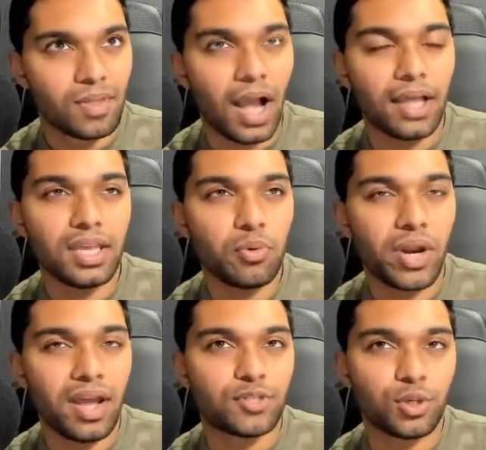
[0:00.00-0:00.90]
I think when
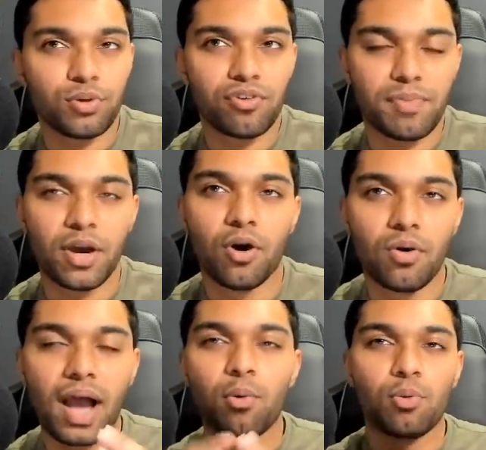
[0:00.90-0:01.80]
I have children of my
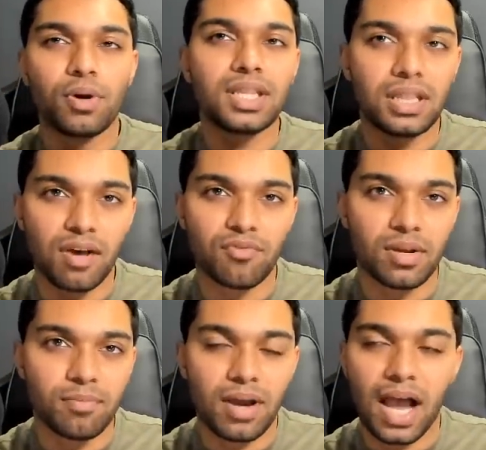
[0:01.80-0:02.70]
own, I will really love
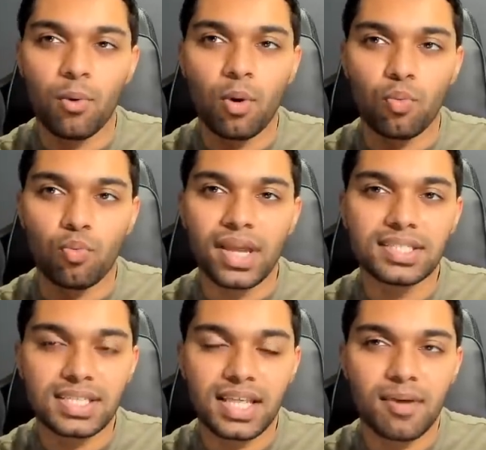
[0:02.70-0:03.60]
them. I will
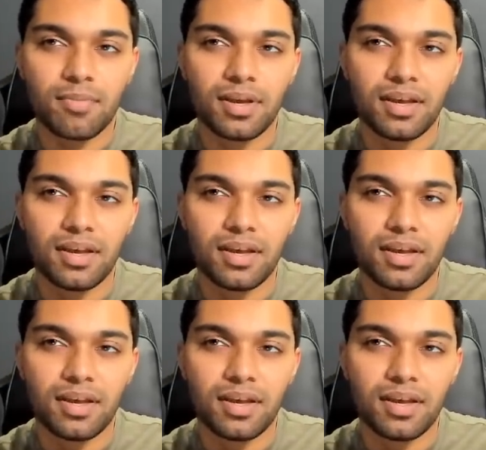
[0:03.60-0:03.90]
raise them.